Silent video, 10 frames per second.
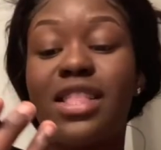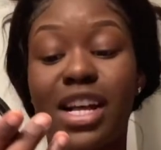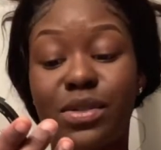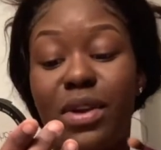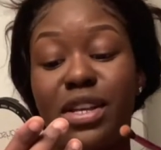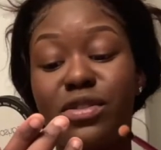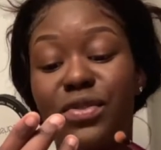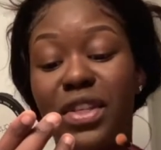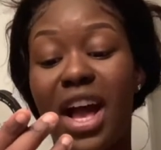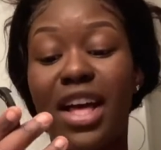that's what I use
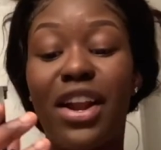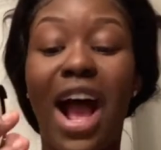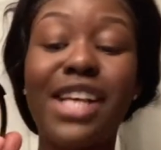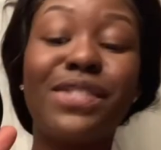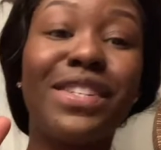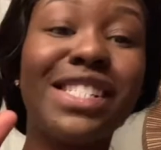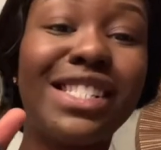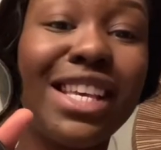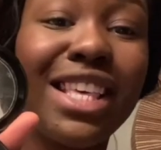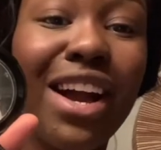for the highlighter. As you can
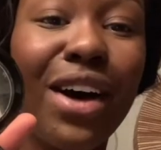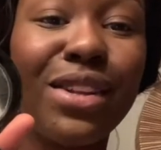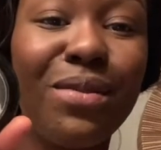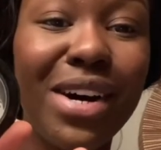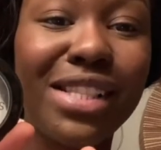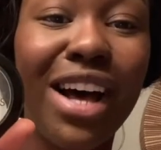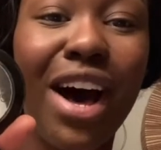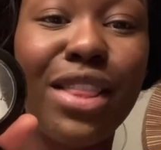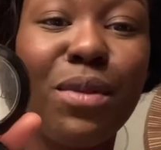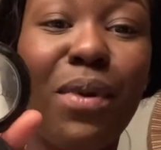see, the other one, the
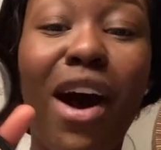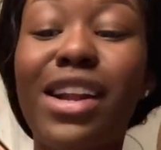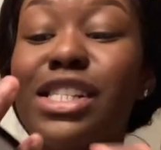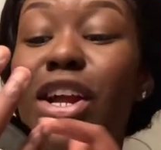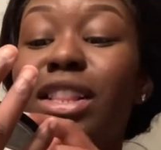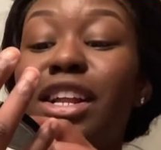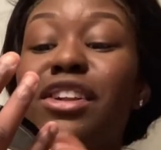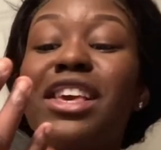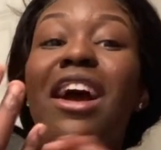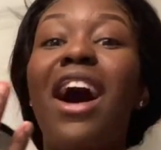other products are
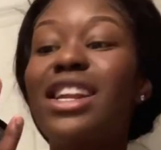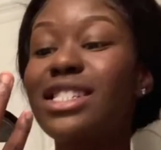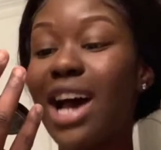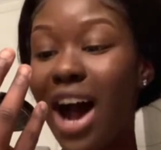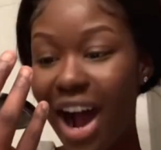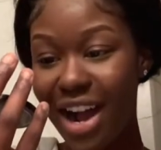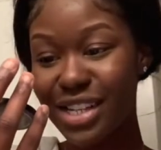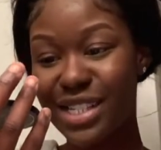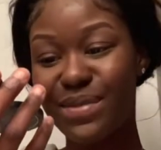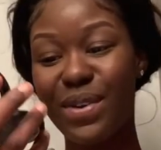literally
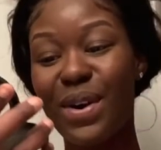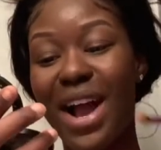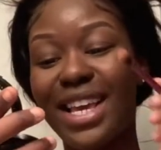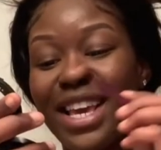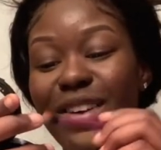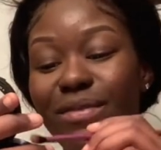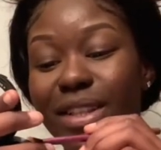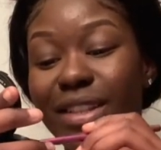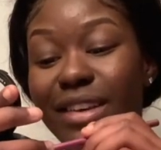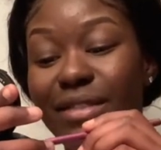untouched, bro. I can't
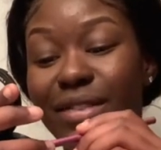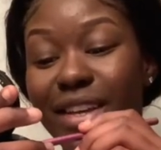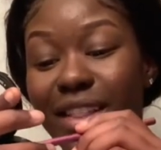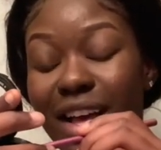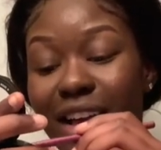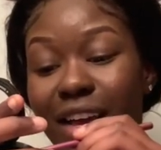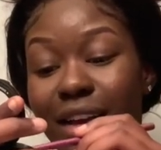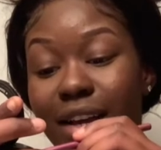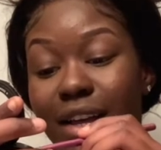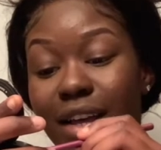believe it. Like,
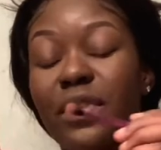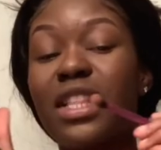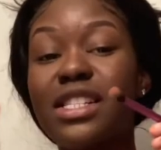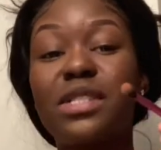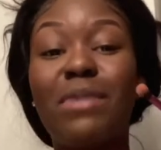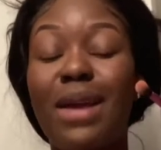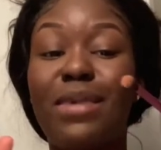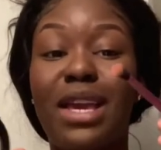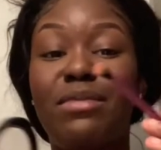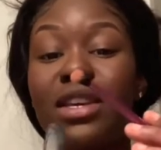this is my
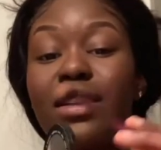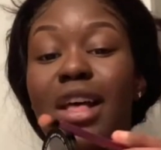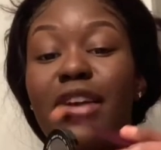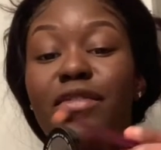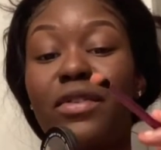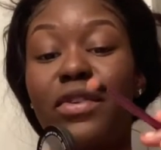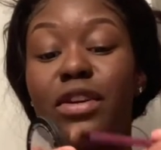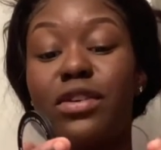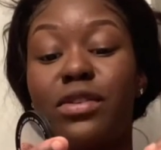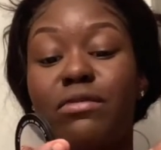baby, like, for
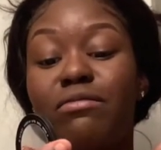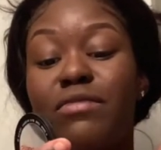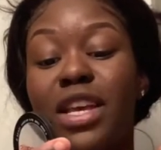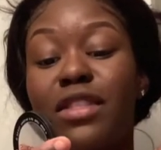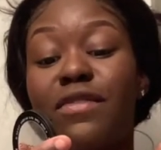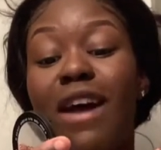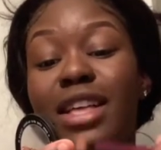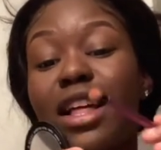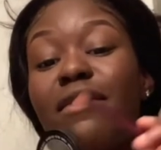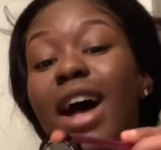real. And the fact
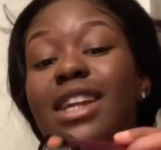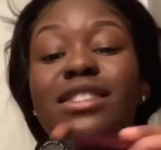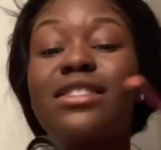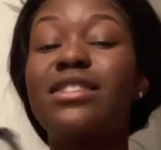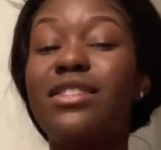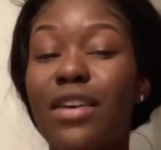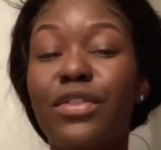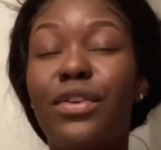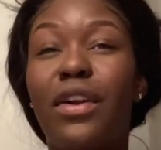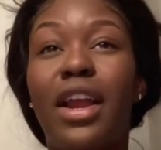that I've had it since
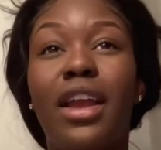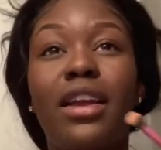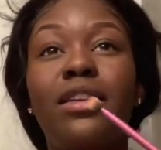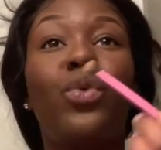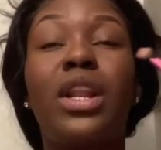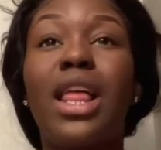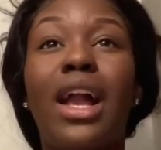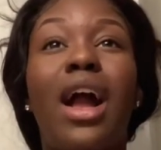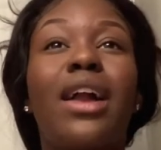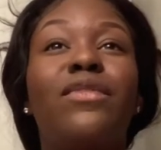seventh grade, when
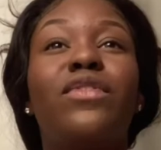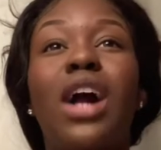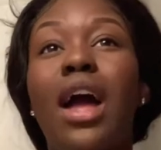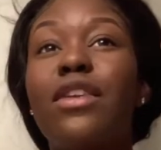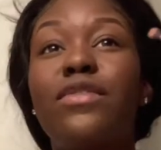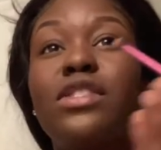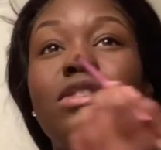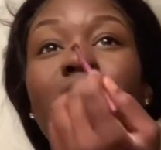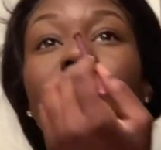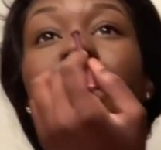like I kind of first
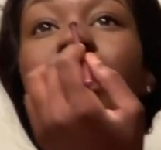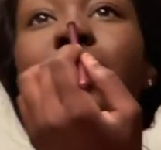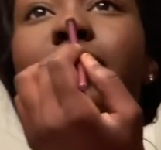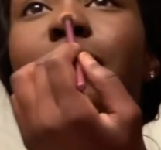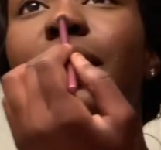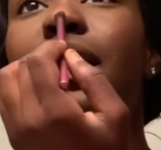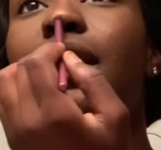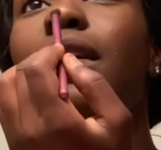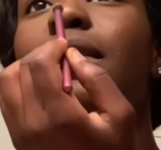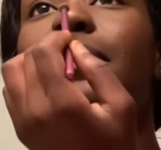started getting into
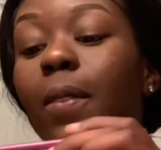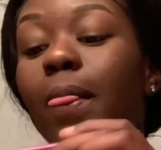makeup,